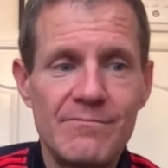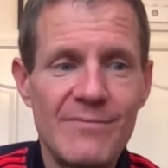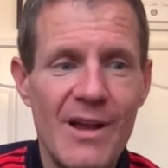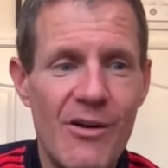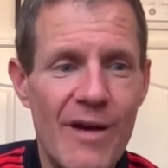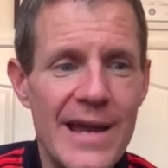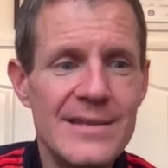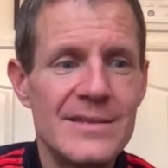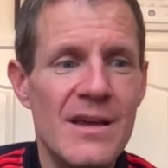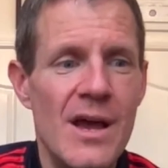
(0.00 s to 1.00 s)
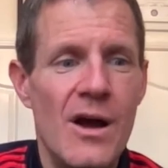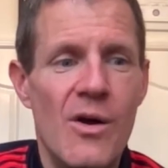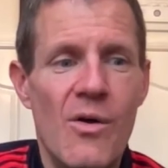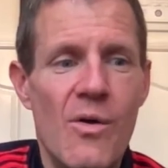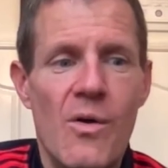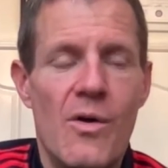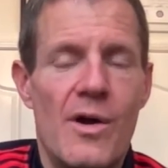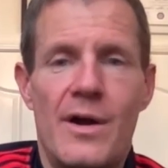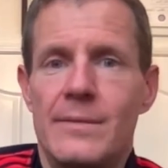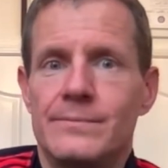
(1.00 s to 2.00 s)
all right?
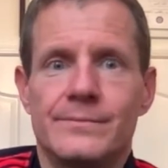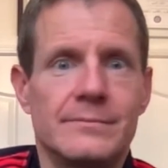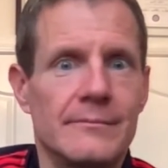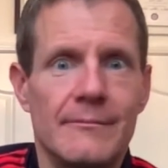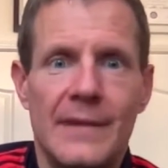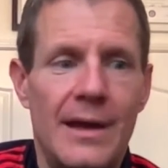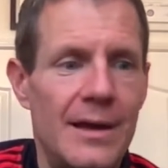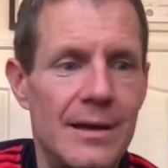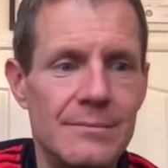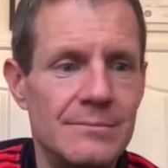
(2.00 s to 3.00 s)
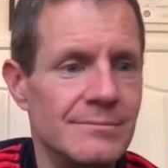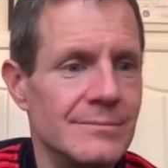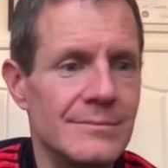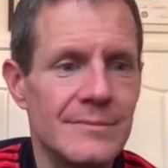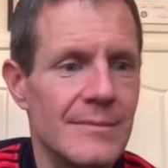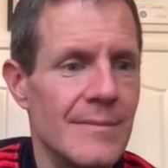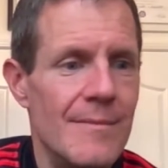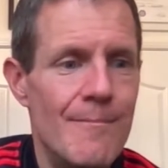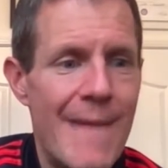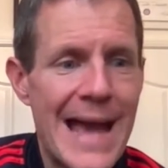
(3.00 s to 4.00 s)
Or
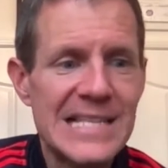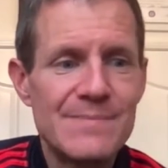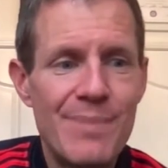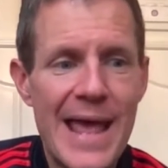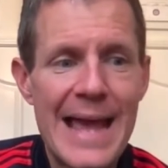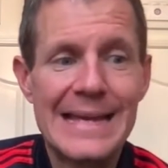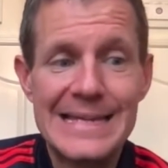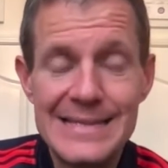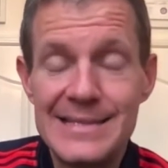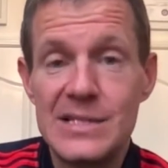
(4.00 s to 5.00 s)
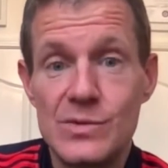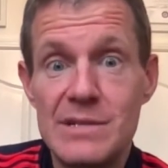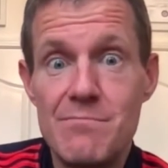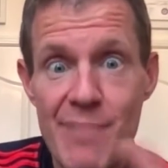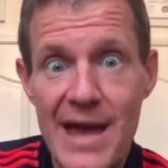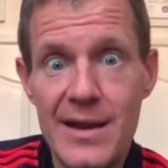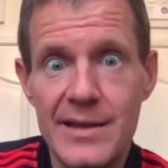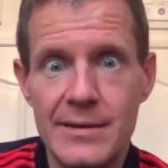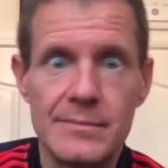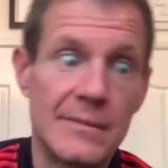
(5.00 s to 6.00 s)
Max Planck Institute in
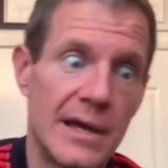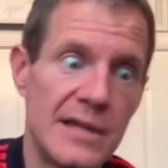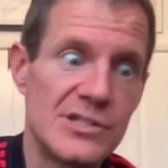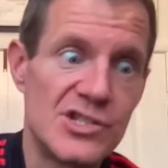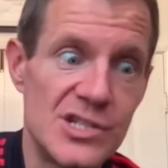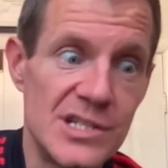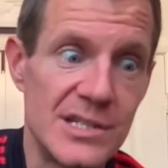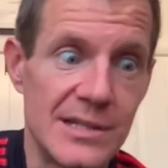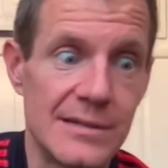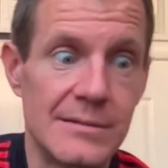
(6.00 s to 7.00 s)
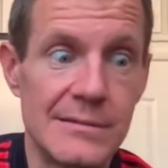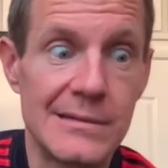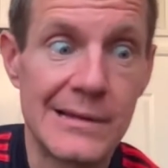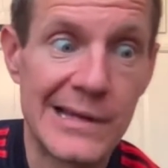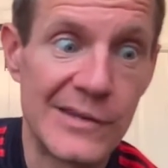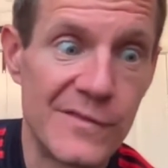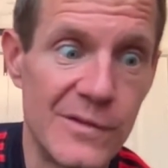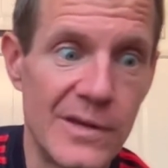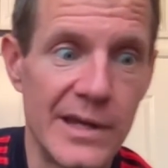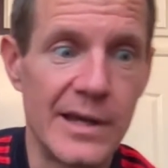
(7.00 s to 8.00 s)
Berlin. I'm just cheating and kind of
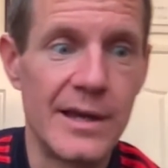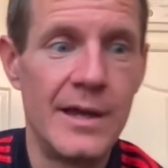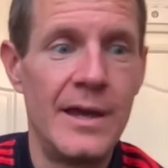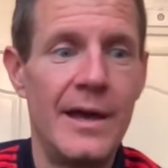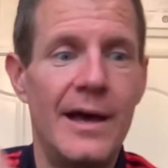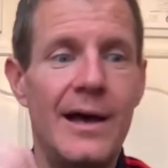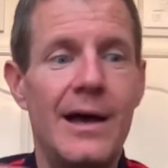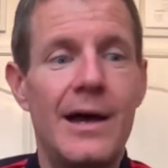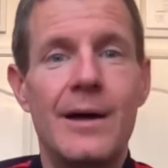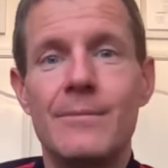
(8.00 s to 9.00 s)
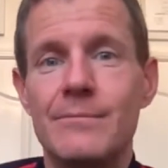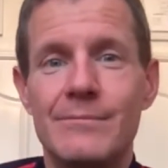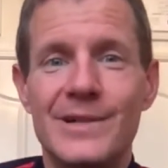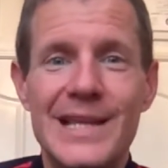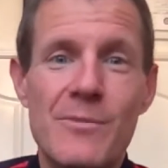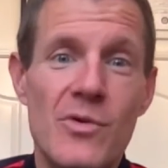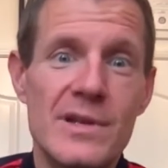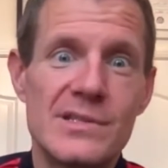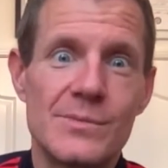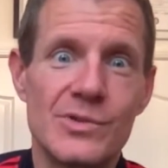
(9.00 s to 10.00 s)
looking, but I'm
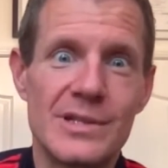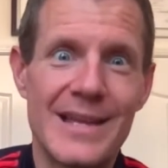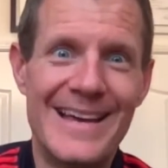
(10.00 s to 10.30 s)
honest about it.